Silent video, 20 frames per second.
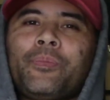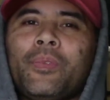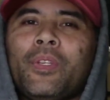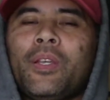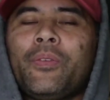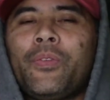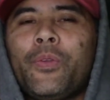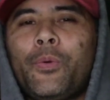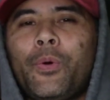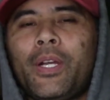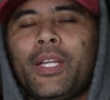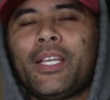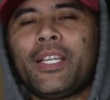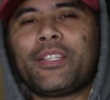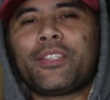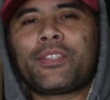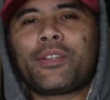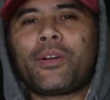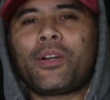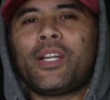If you want to get
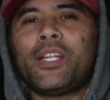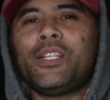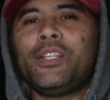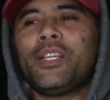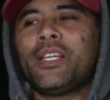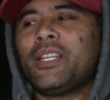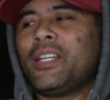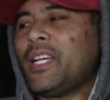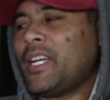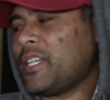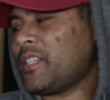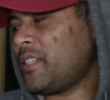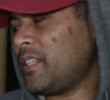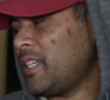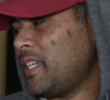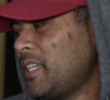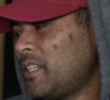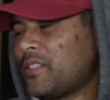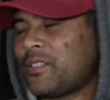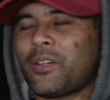started, you can actually
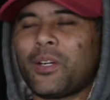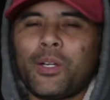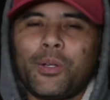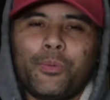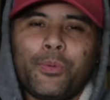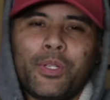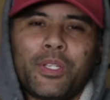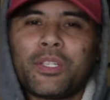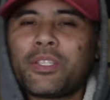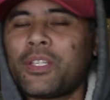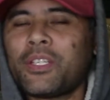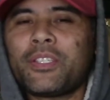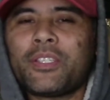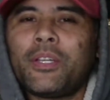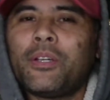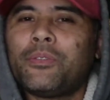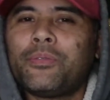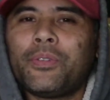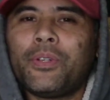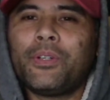get started with just a
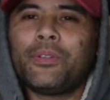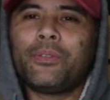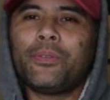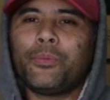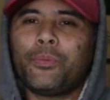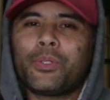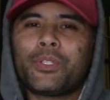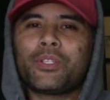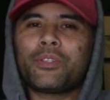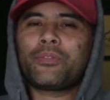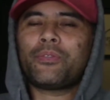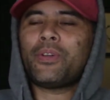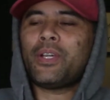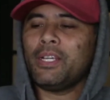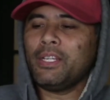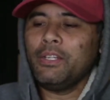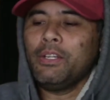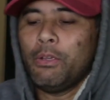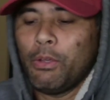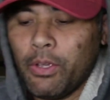cell phone, which is fine.